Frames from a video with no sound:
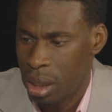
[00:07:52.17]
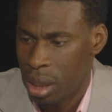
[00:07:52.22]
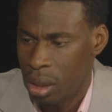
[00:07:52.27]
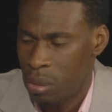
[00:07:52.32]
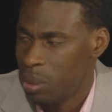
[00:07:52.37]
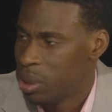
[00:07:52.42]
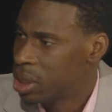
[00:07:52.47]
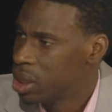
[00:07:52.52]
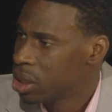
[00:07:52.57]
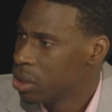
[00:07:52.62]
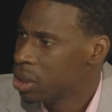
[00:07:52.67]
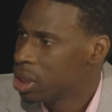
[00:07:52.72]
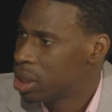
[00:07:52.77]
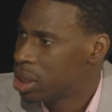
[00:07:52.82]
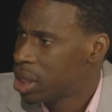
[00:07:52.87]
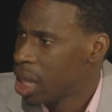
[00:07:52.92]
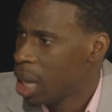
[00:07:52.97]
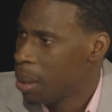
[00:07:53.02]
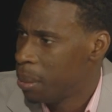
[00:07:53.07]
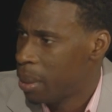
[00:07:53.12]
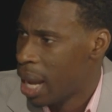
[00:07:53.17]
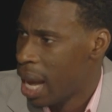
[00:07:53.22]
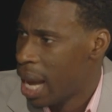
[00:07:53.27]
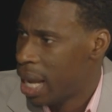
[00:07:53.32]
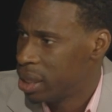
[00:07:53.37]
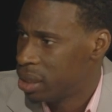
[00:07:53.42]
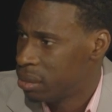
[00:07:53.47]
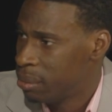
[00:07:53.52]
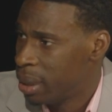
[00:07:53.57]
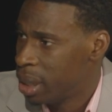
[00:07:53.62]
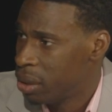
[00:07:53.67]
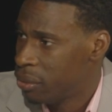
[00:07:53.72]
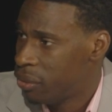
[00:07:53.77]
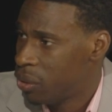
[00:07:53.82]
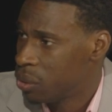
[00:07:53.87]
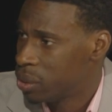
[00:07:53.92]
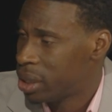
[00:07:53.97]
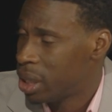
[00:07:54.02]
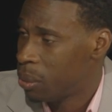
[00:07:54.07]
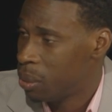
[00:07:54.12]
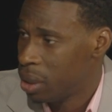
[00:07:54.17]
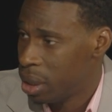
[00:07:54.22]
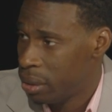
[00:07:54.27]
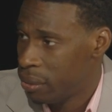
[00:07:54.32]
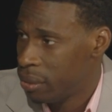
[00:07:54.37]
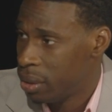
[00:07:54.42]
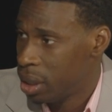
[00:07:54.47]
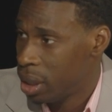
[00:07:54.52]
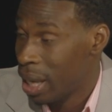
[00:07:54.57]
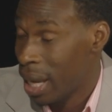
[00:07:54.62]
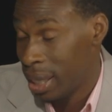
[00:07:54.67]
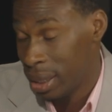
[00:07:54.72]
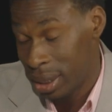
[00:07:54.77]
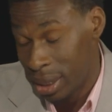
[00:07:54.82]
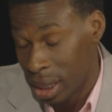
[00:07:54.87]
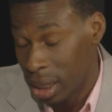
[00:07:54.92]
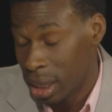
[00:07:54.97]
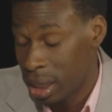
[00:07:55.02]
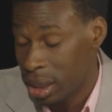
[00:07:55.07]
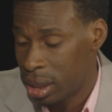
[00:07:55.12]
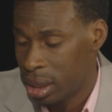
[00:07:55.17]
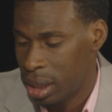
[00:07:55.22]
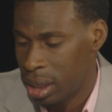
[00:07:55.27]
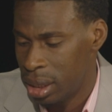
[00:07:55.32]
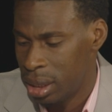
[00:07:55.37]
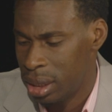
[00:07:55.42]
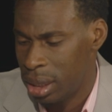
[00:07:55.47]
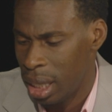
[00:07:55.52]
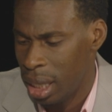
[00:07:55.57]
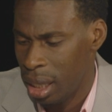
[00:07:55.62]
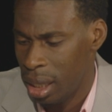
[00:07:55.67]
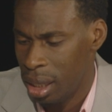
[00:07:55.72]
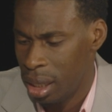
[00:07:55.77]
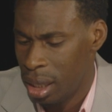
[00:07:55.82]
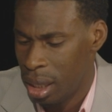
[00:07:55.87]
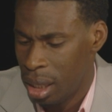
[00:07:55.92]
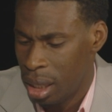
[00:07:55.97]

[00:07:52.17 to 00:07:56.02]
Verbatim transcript: it was still the same in the eyes of many folks that were living there, and still is to this day.